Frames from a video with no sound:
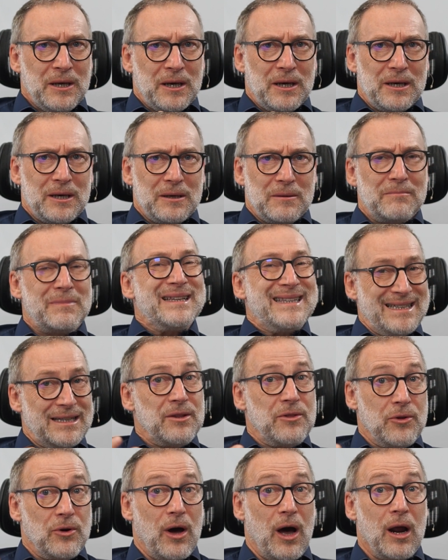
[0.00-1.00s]
But
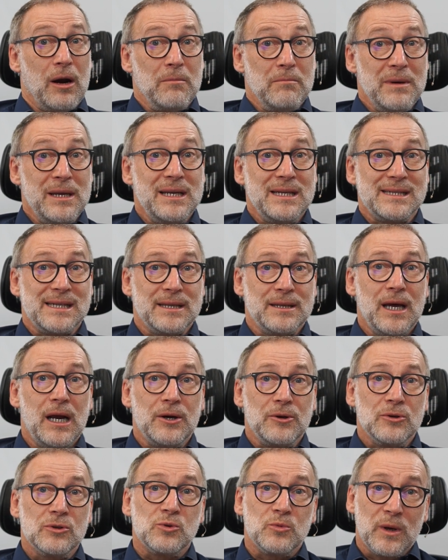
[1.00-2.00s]
there are many
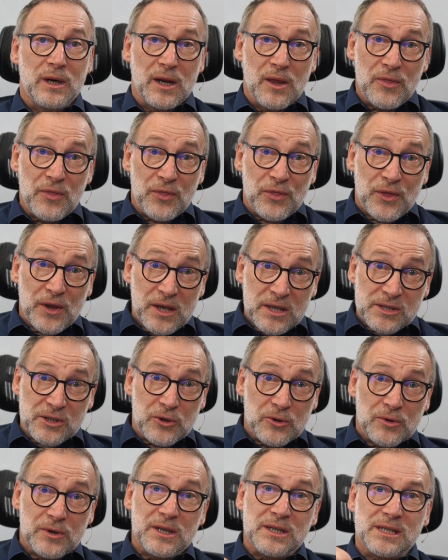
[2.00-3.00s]
scenarios where this
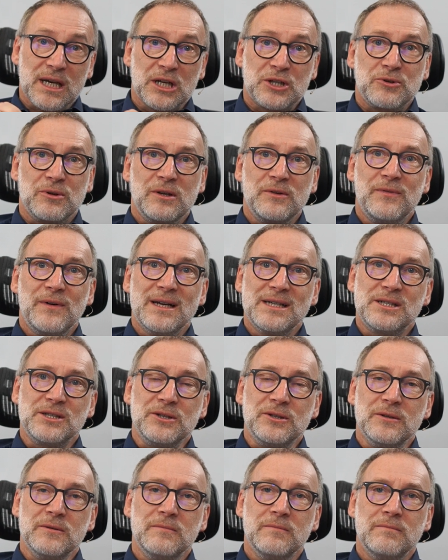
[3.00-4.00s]
code is actually
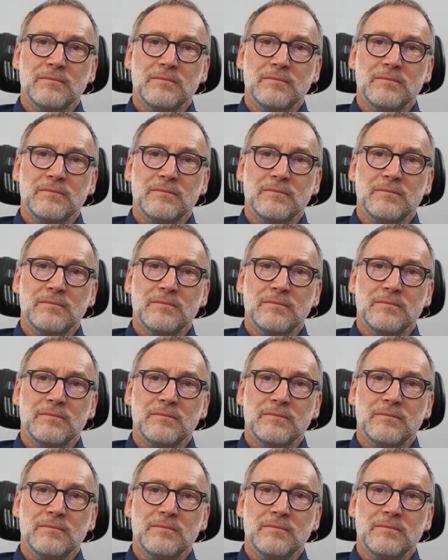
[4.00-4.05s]
faster.